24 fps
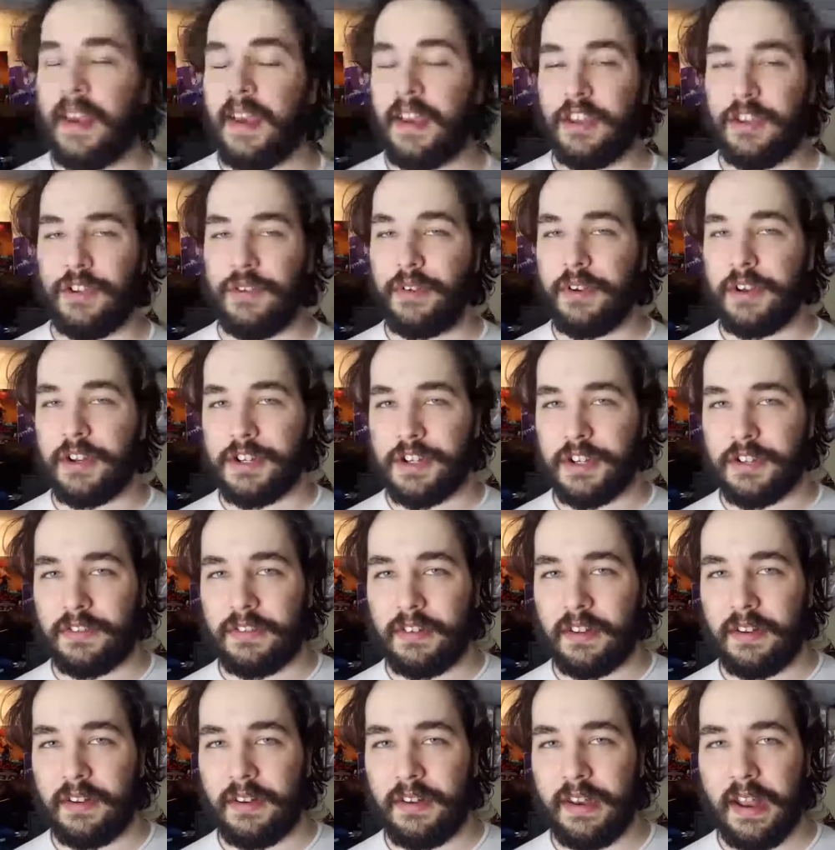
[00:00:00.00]
You could just
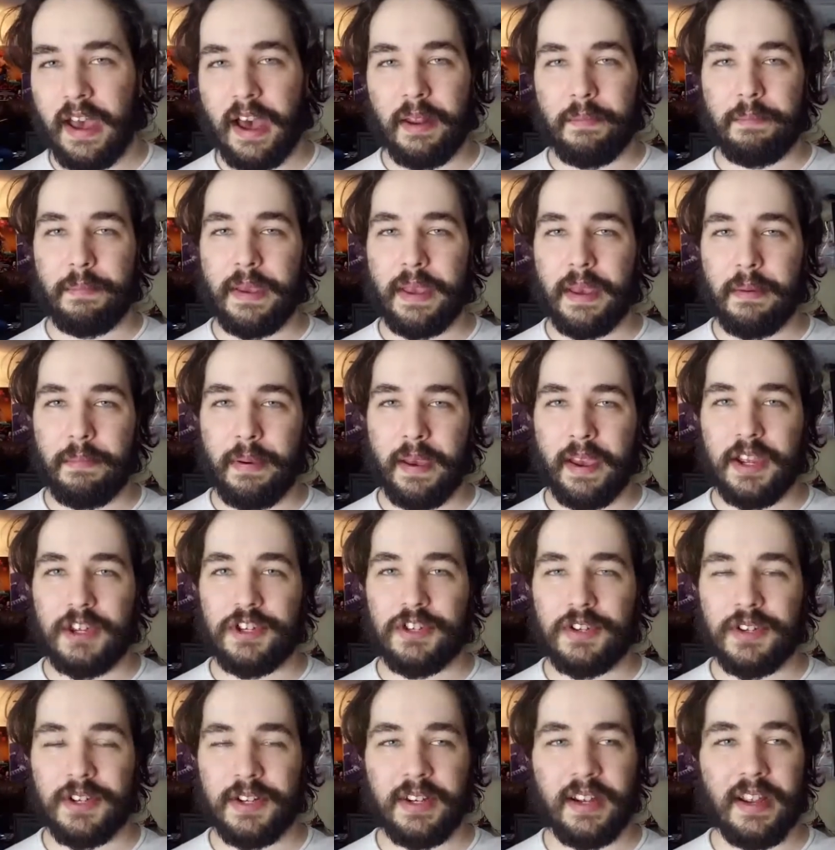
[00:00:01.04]
not be a
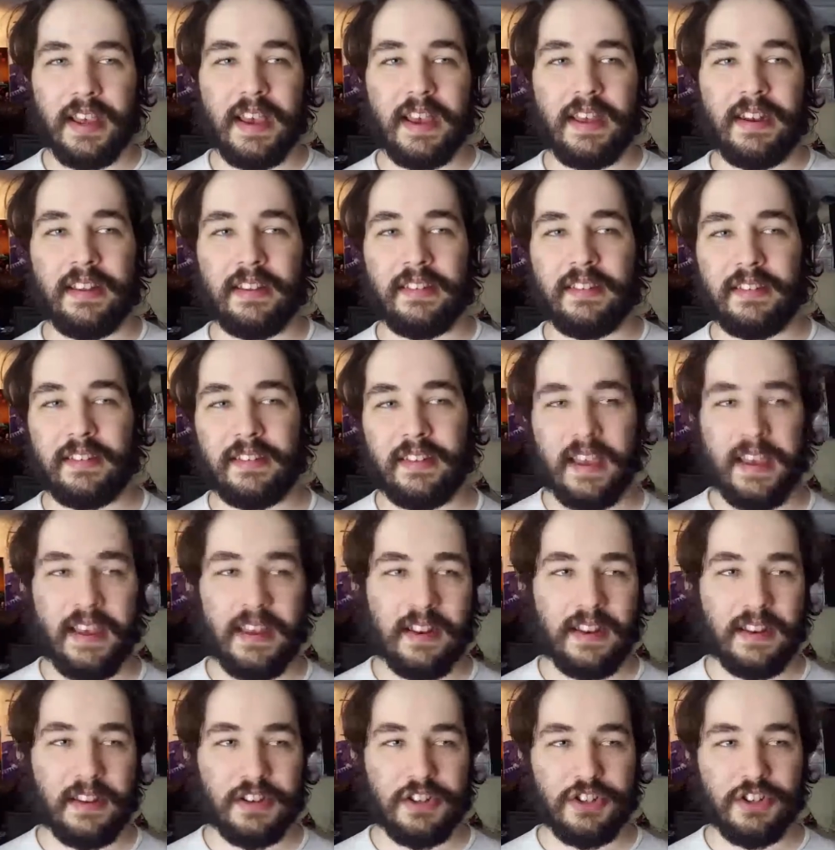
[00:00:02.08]
patron and
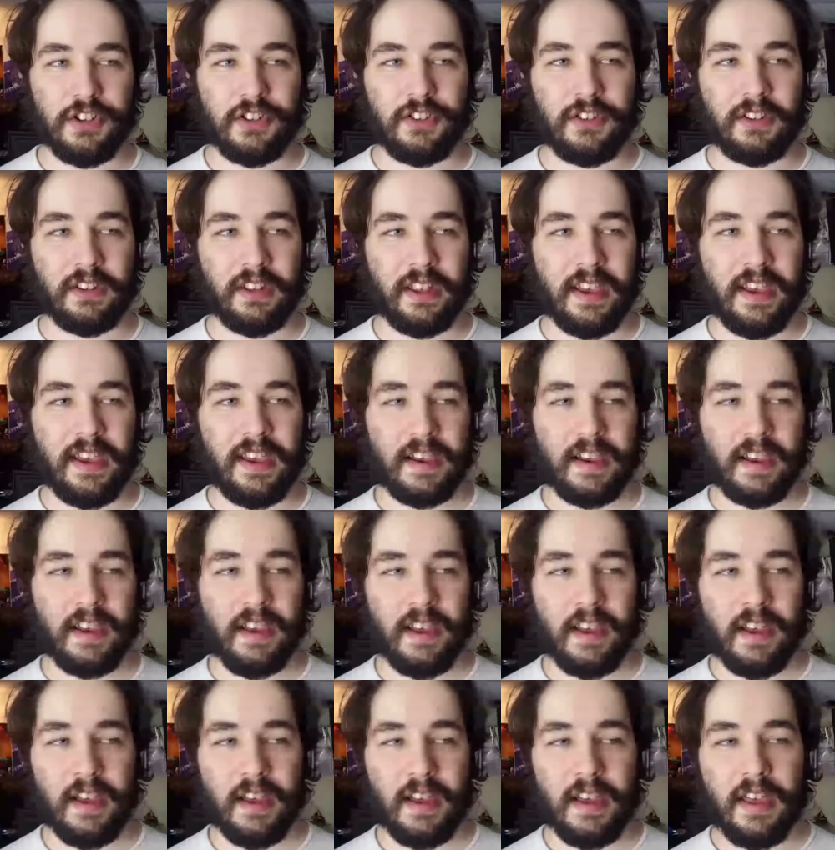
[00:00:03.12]
instead just, like,
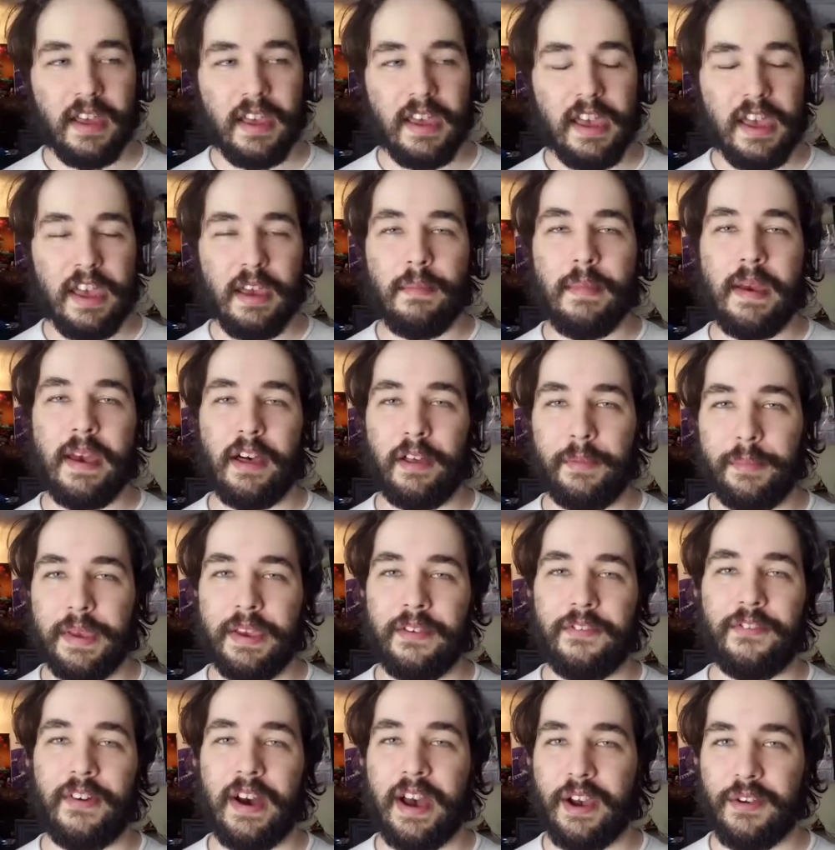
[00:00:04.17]
email me
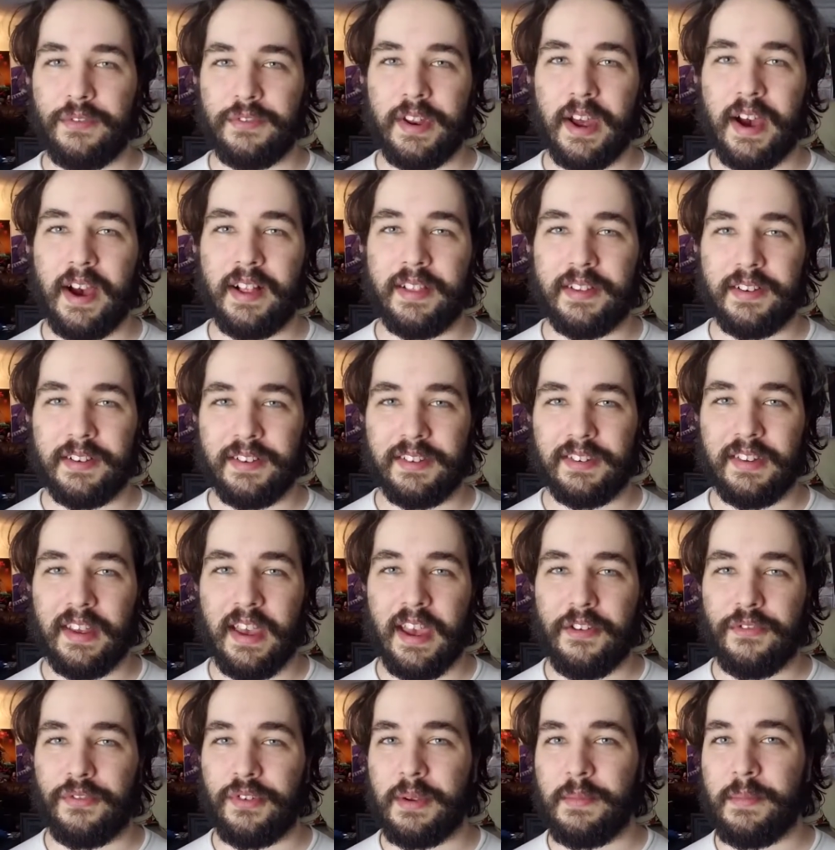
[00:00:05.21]
$5
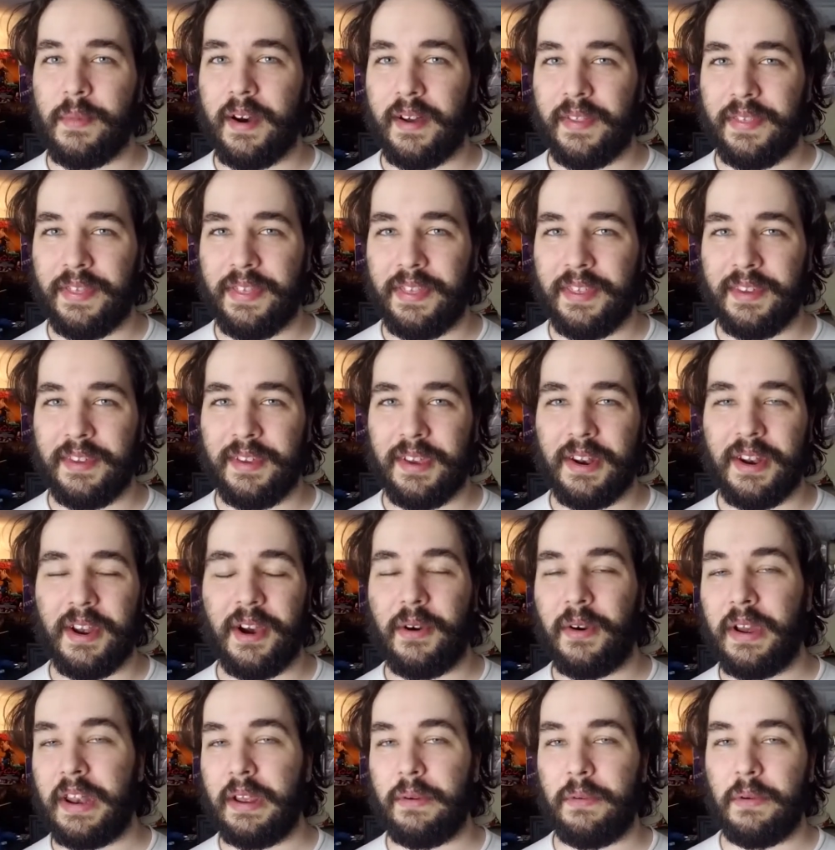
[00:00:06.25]
every month,
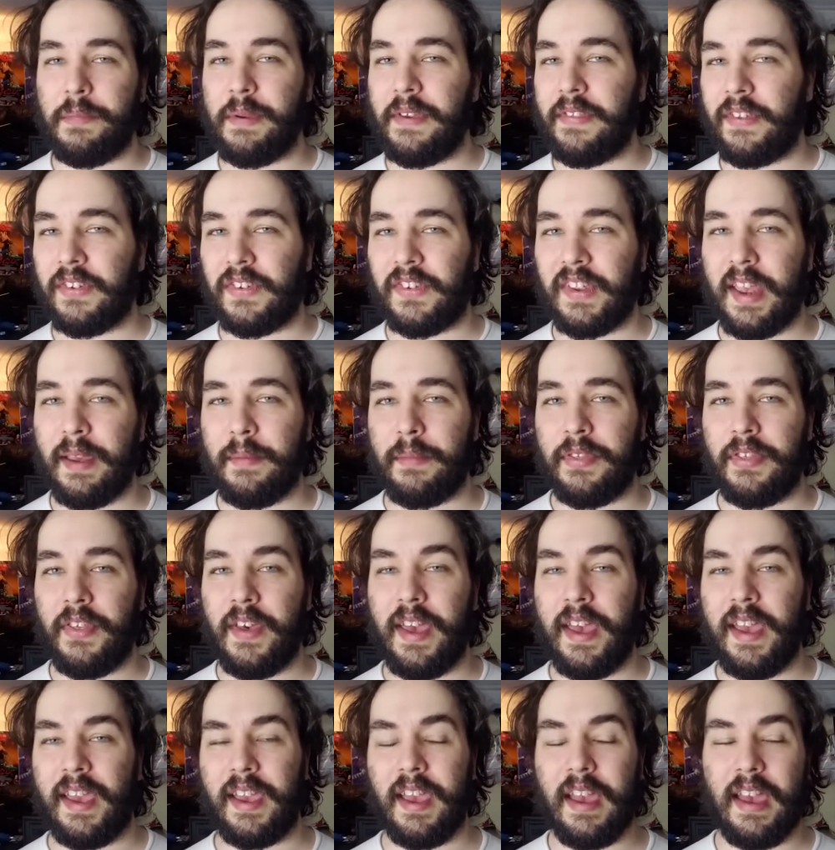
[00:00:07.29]
and it would be the same
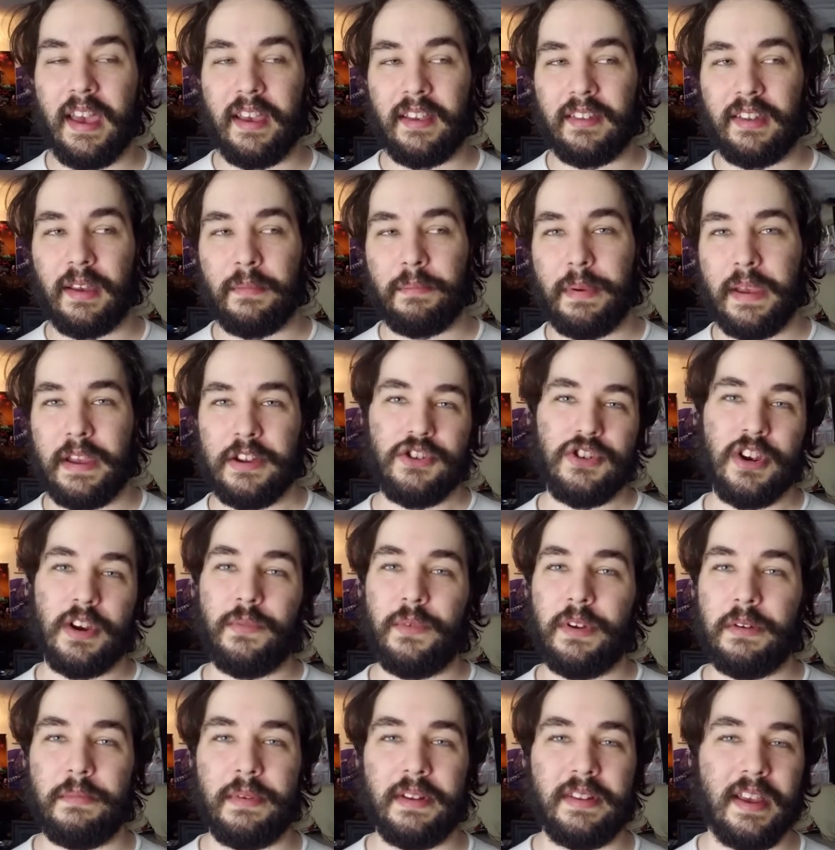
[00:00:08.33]
thing, except Patreon
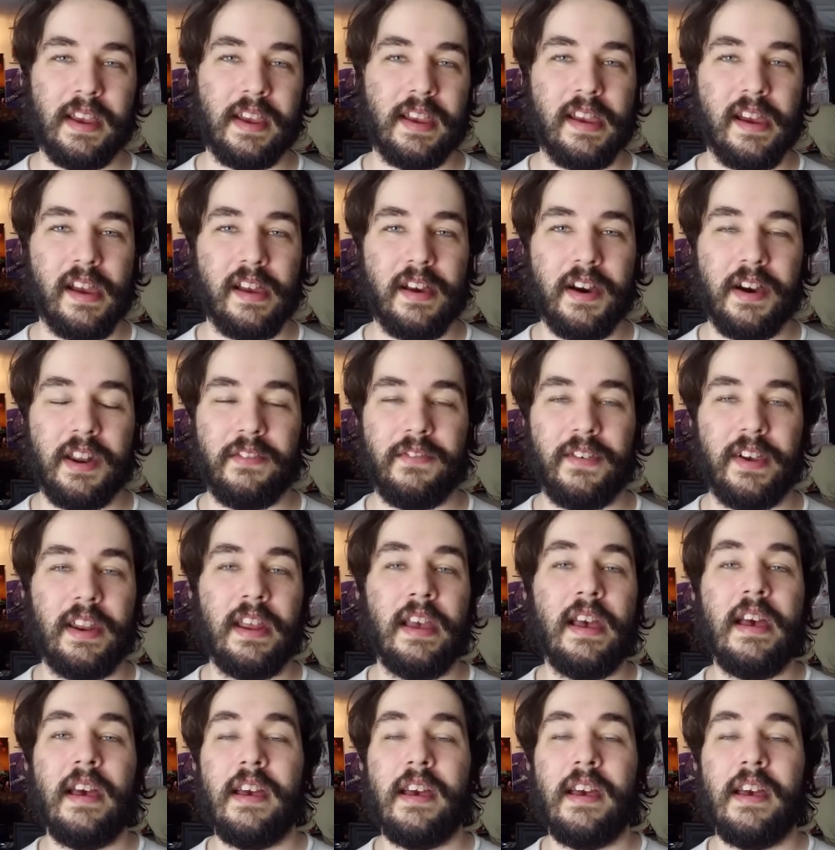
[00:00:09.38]
wouldn't be taking a cut of it.